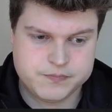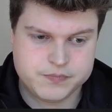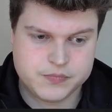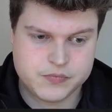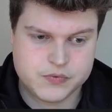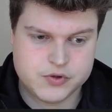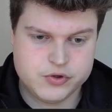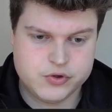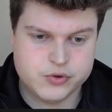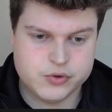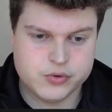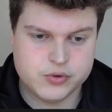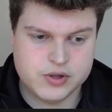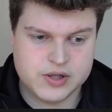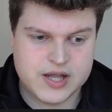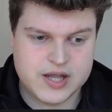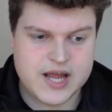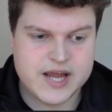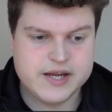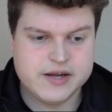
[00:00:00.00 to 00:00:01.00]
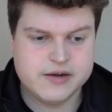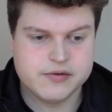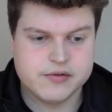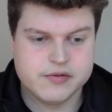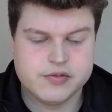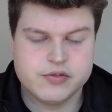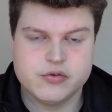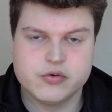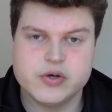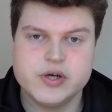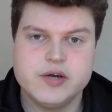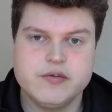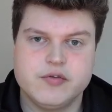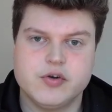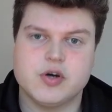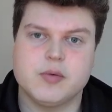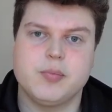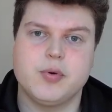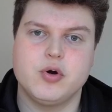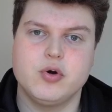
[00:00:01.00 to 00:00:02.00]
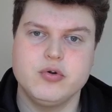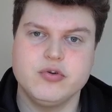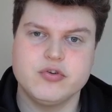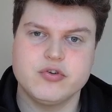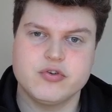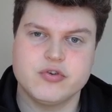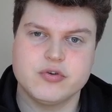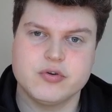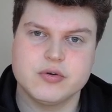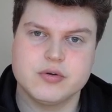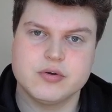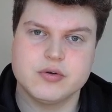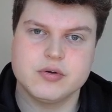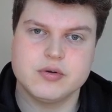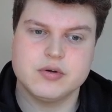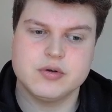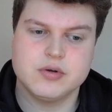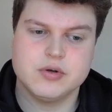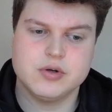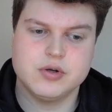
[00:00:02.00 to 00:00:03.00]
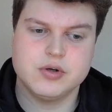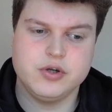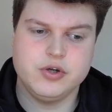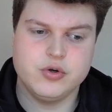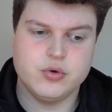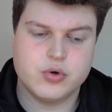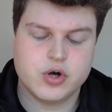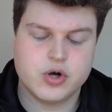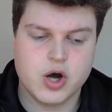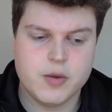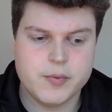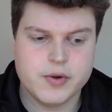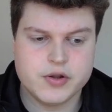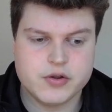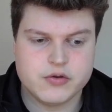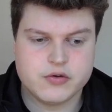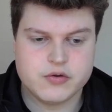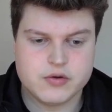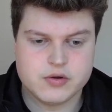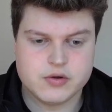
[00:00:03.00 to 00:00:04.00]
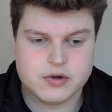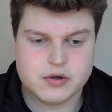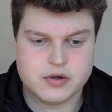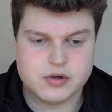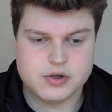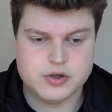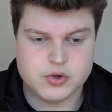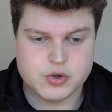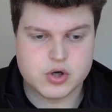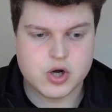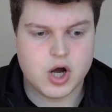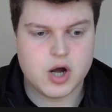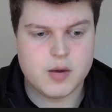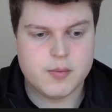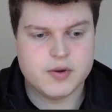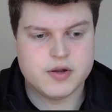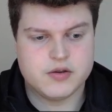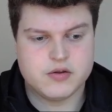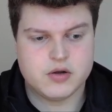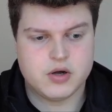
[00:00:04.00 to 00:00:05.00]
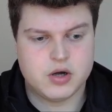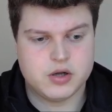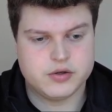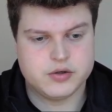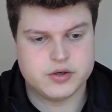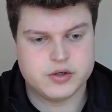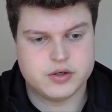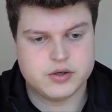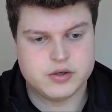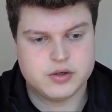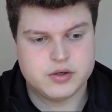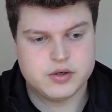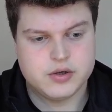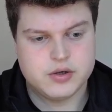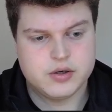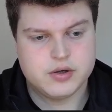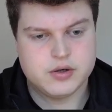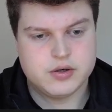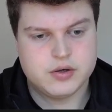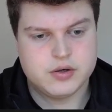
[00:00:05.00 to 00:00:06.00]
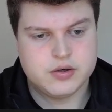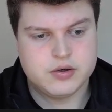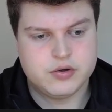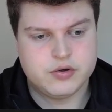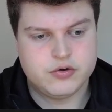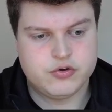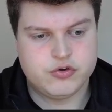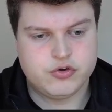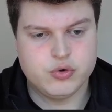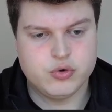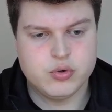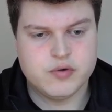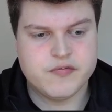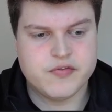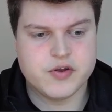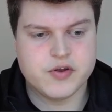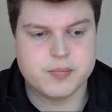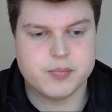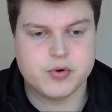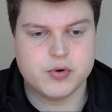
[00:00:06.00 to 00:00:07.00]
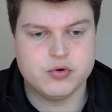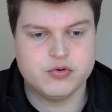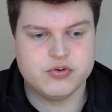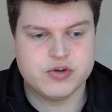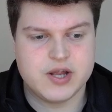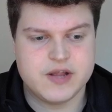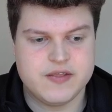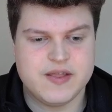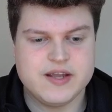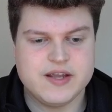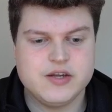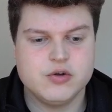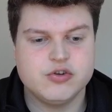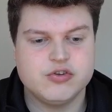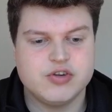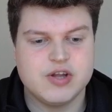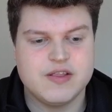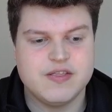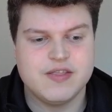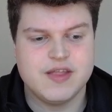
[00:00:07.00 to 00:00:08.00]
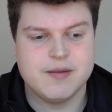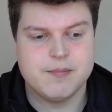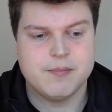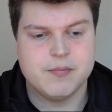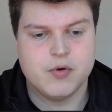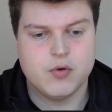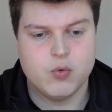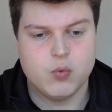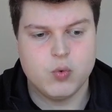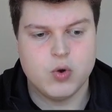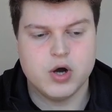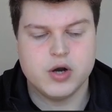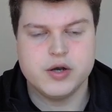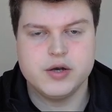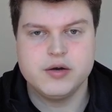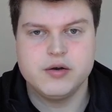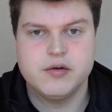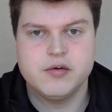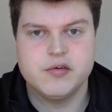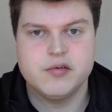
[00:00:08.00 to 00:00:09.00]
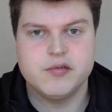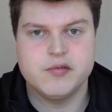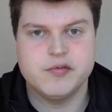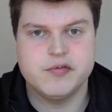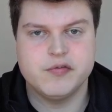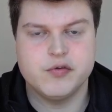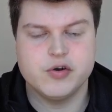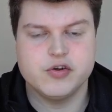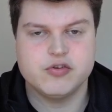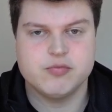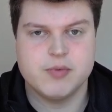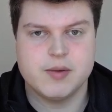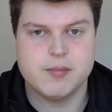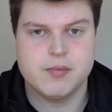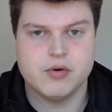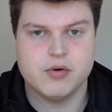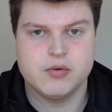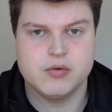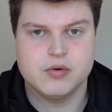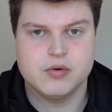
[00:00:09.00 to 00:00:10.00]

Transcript: You like 3 of their posts, you comment on their 2 of their posts, and then you send them 1 voice memo.